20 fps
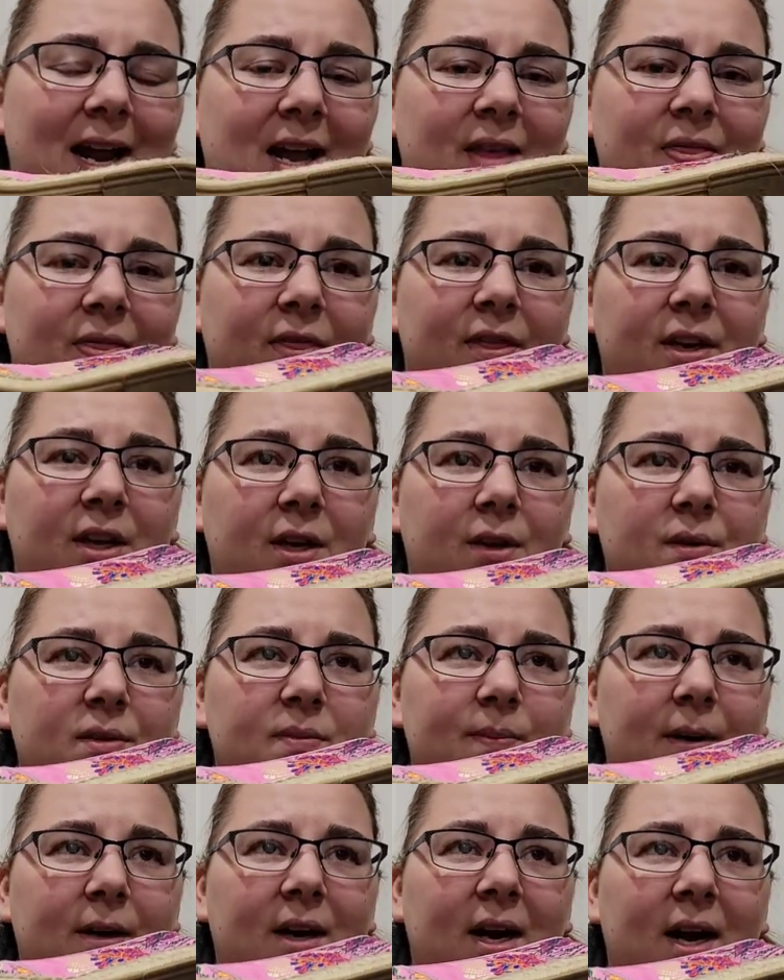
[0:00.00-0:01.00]
and the
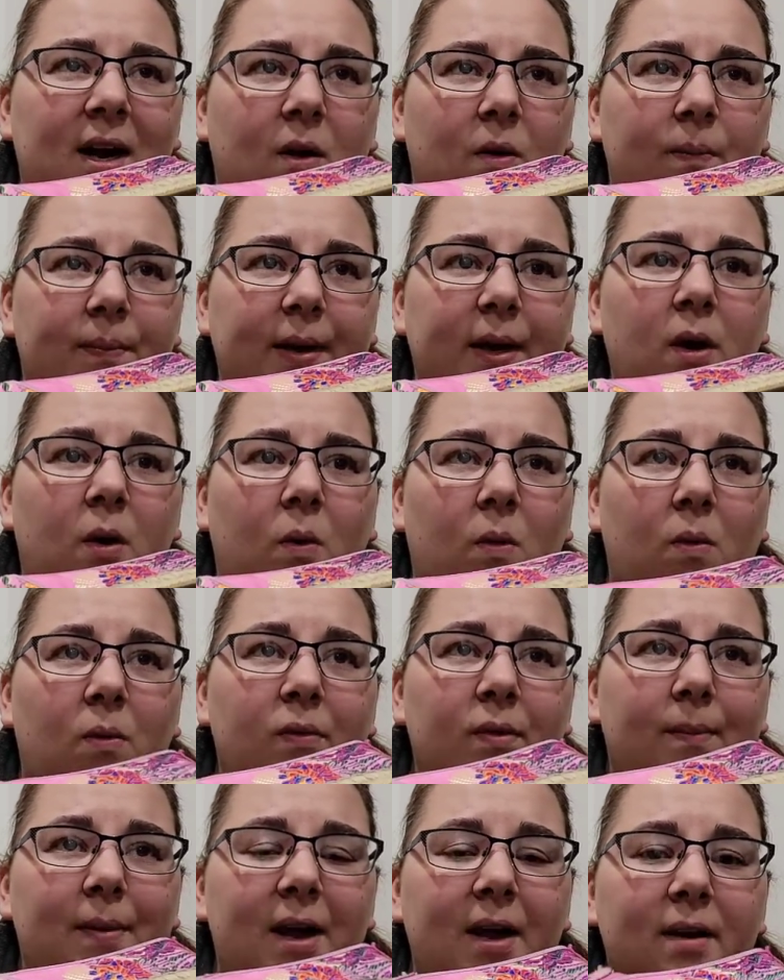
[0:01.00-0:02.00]
used pair had a big hole
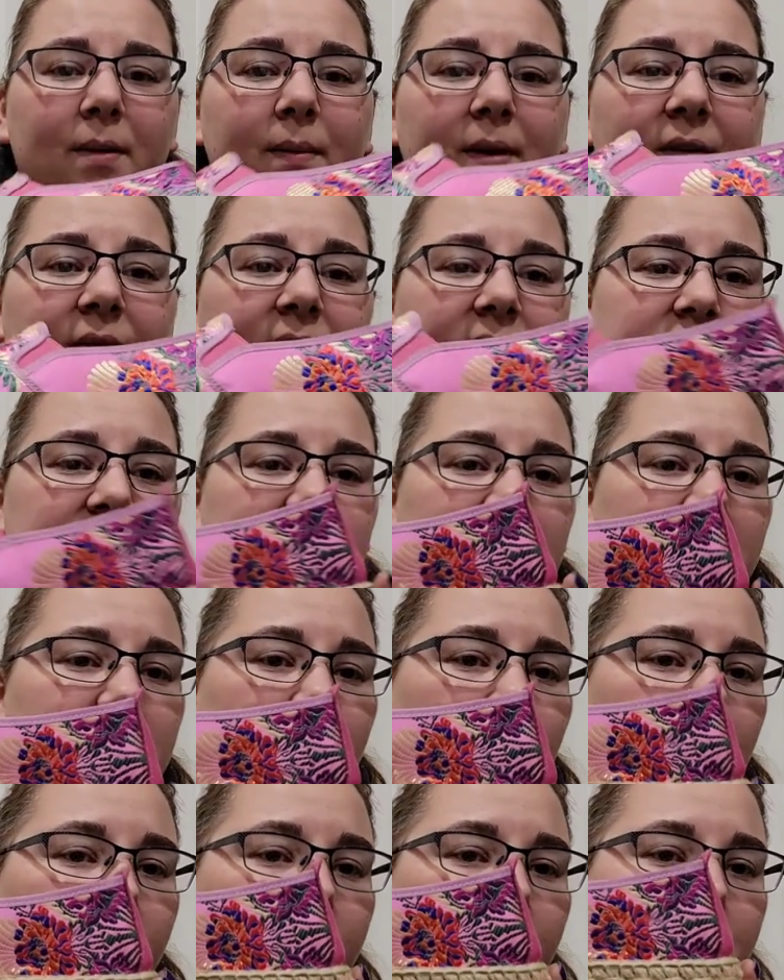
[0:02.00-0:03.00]
in the bottom and they still
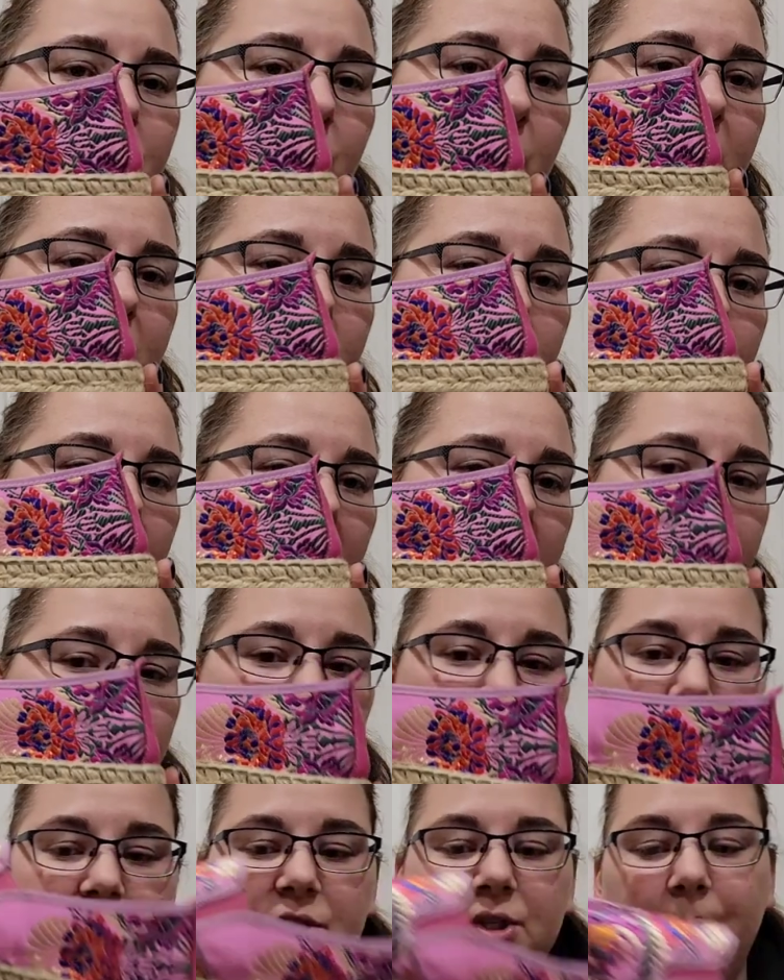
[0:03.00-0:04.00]
sold for
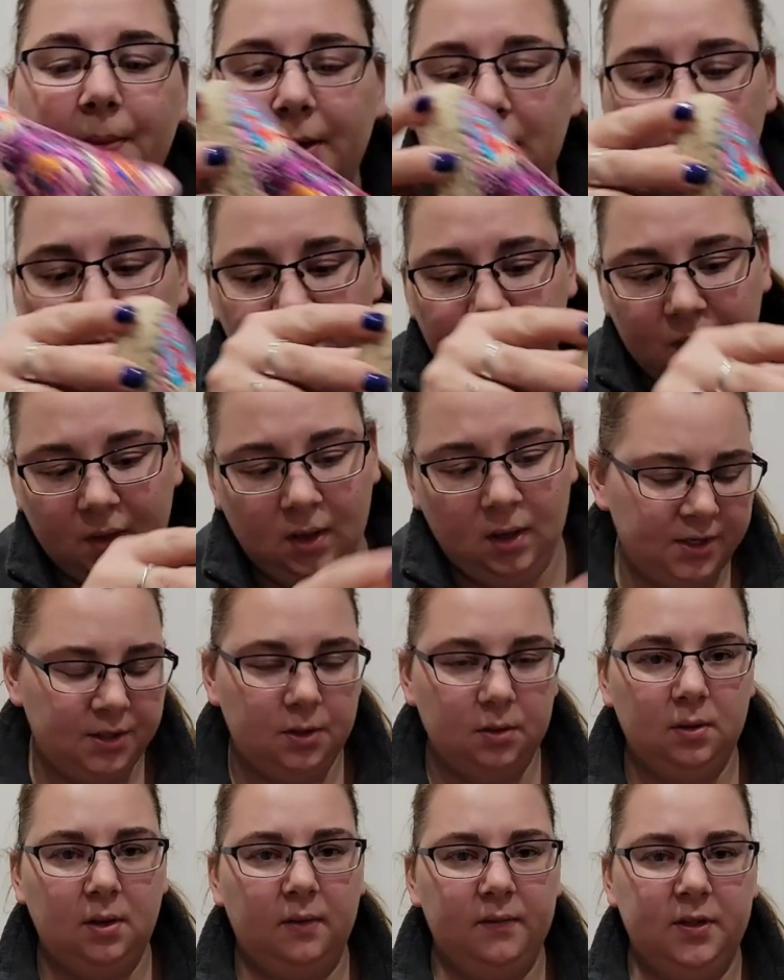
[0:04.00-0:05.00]
$24 plus shipping. I
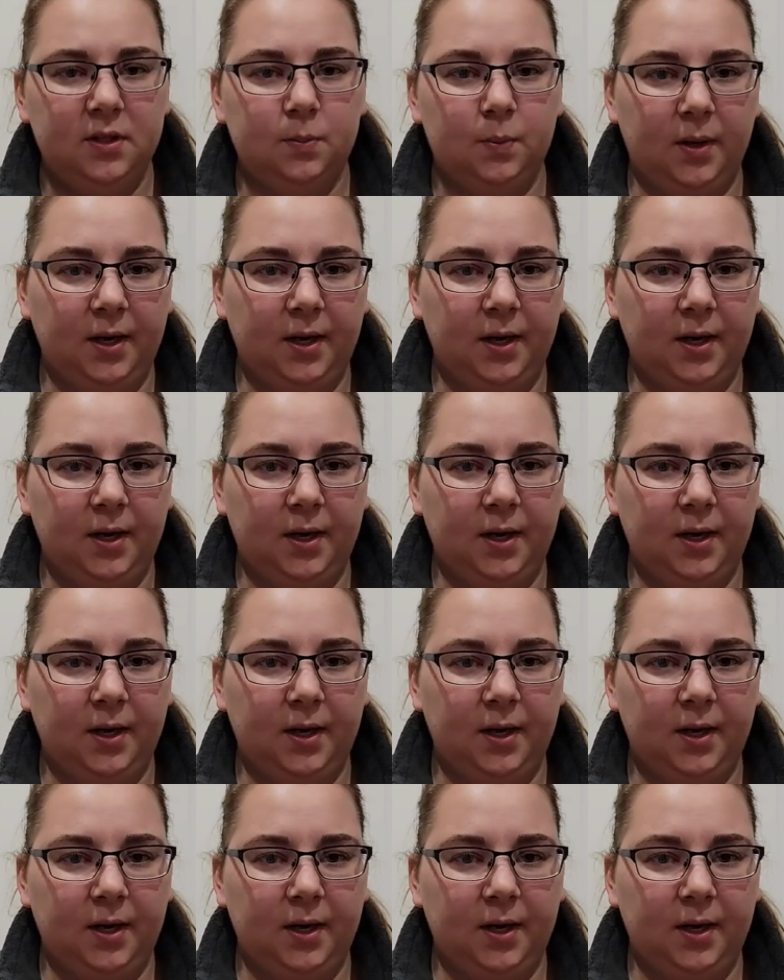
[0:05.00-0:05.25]
do love this